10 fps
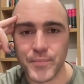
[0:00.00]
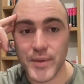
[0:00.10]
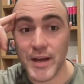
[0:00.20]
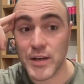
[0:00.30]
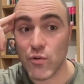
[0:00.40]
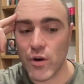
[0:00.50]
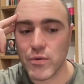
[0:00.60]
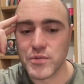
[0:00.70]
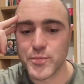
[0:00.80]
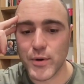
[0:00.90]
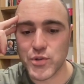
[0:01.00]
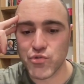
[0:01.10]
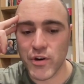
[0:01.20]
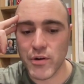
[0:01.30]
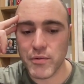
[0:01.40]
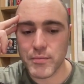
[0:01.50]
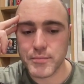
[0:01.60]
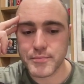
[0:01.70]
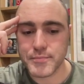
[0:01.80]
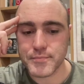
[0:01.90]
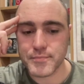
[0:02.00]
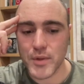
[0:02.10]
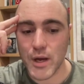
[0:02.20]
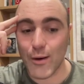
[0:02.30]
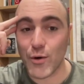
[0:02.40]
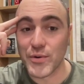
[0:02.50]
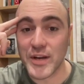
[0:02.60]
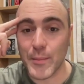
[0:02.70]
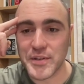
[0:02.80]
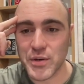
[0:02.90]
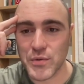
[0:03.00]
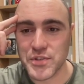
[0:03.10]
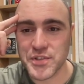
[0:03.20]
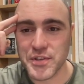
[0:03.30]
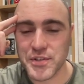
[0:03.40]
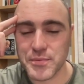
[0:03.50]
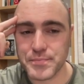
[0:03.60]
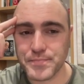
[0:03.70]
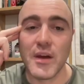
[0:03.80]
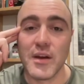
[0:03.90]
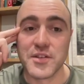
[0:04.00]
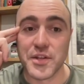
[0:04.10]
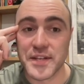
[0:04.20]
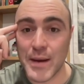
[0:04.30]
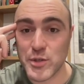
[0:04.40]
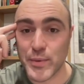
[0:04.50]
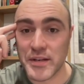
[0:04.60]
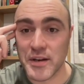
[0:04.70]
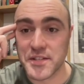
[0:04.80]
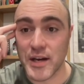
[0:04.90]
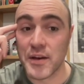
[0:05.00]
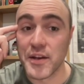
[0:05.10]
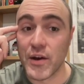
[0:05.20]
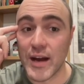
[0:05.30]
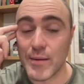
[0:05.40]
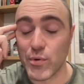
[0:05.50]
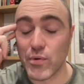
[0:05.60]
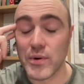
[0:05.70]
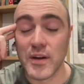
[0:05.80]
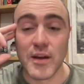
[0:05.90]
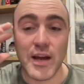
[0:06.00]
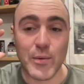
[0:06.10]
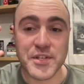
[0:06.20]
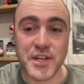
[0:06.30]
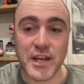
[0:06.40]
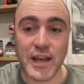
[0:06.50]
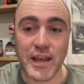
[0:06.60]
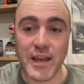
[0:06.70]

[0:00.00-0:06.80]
and our own spiritual growth, our own coming to consciousness. So the damage being done is undeniable, and we're seeing it